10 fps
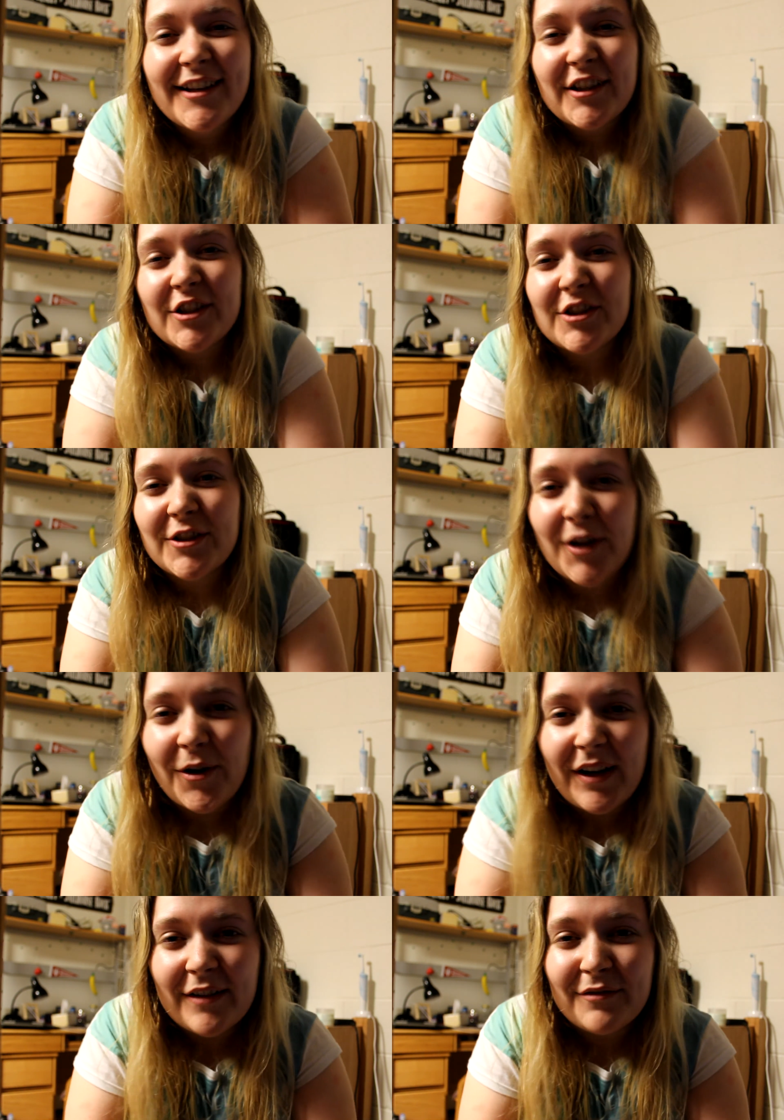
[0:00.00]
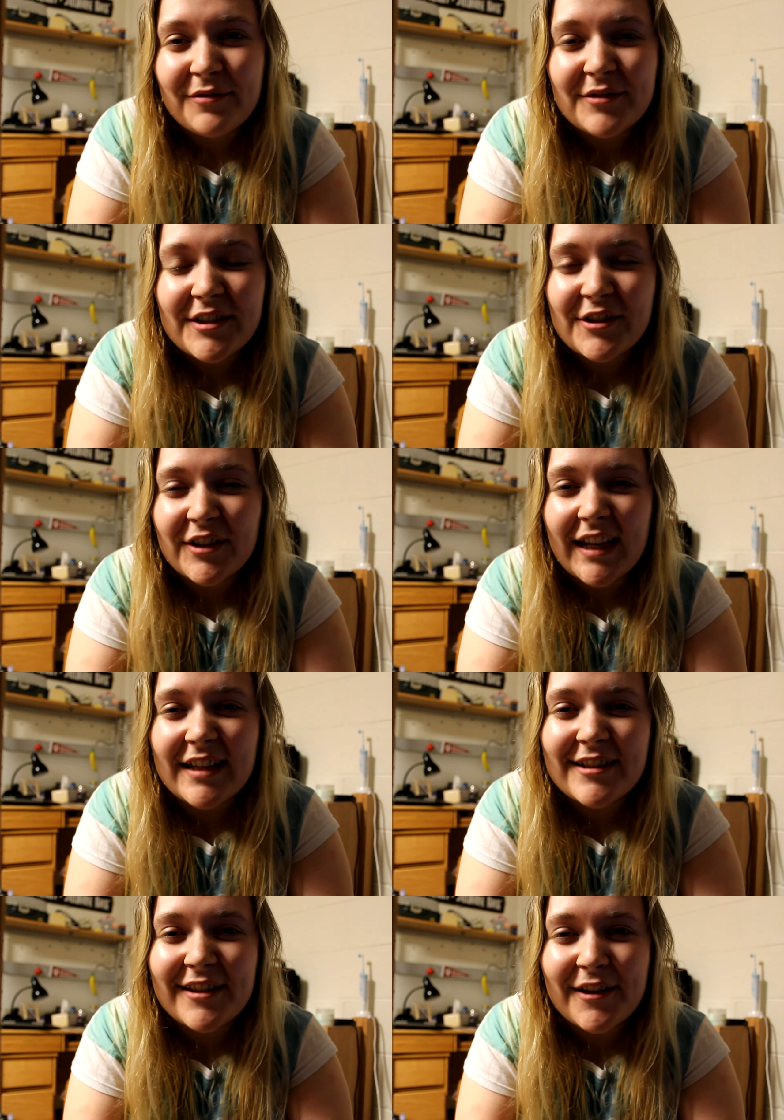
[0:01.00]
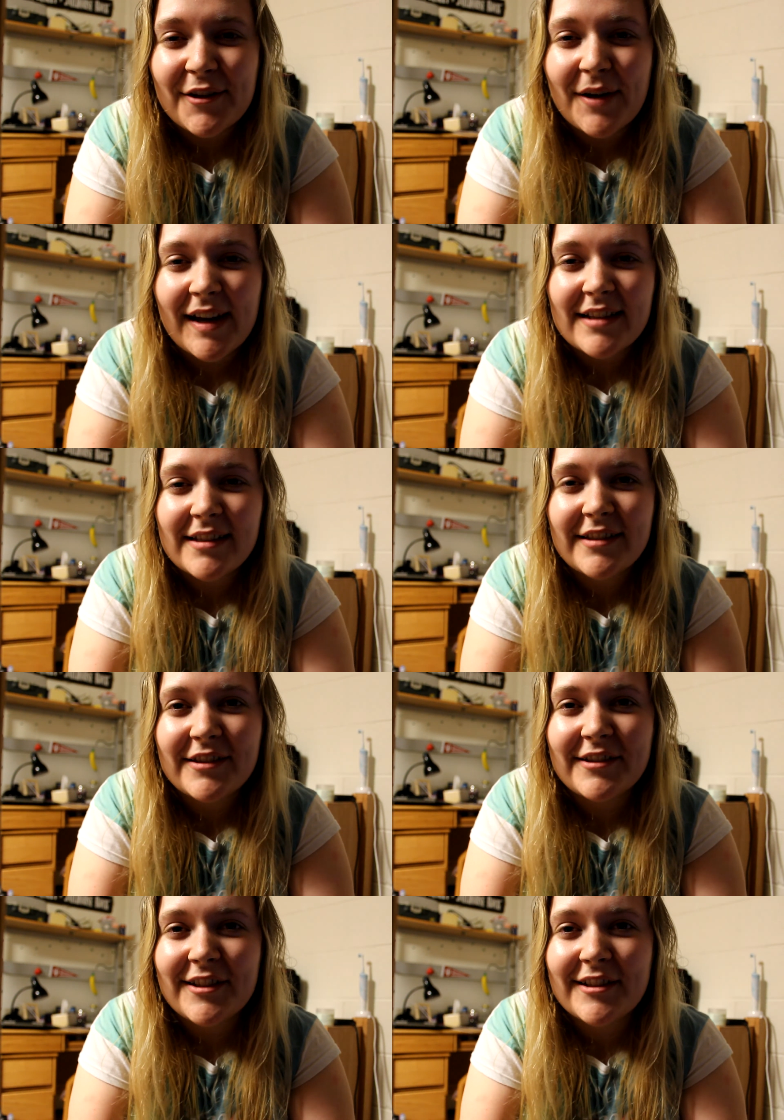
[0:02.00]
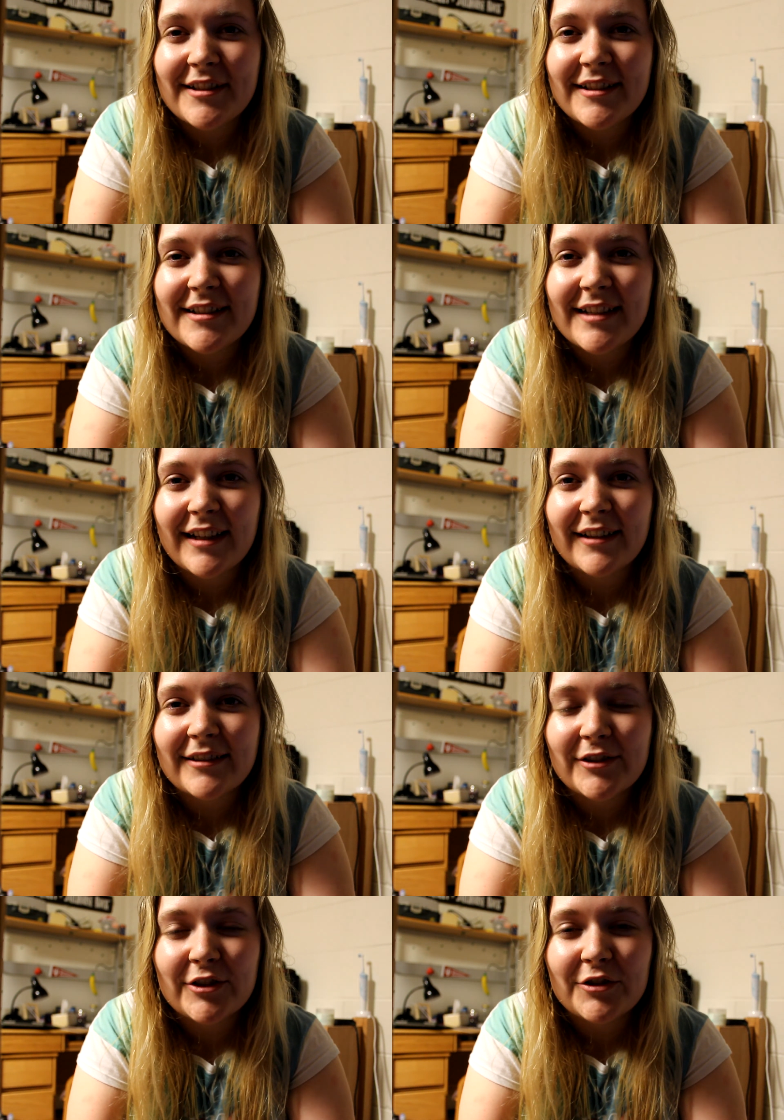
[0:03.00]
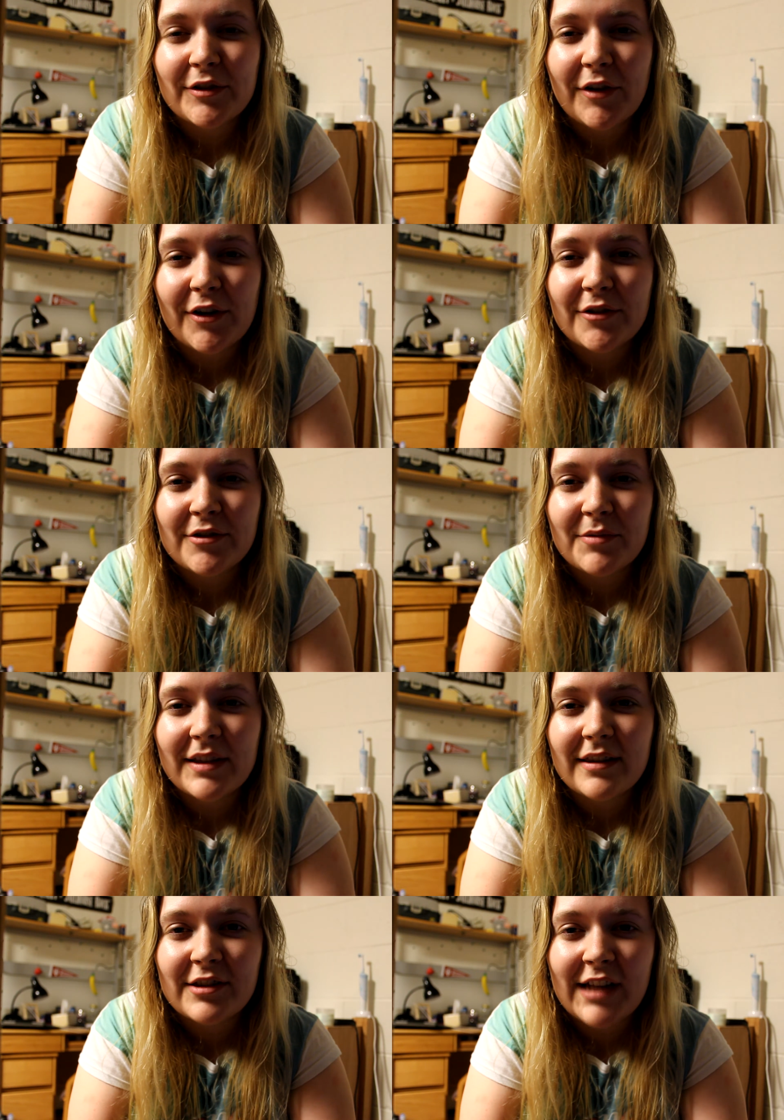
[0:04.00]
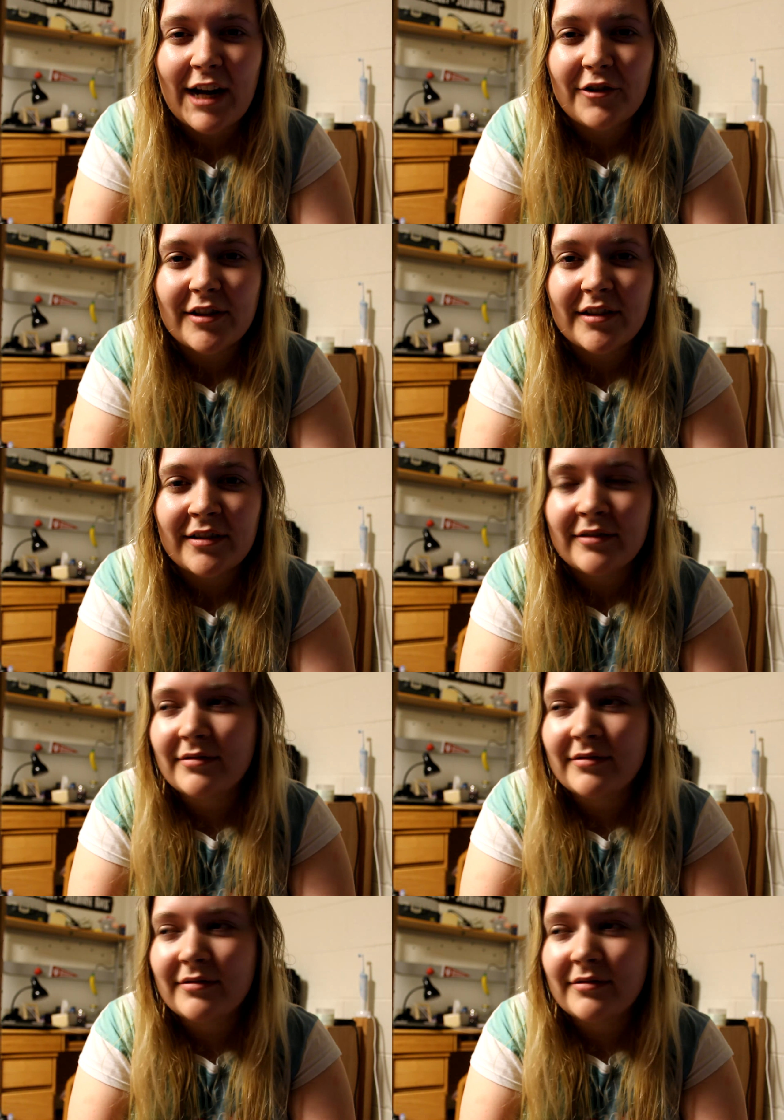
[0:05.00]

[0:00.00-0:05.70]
because you know I've snuck into the US just to sing Country Roads with Jared at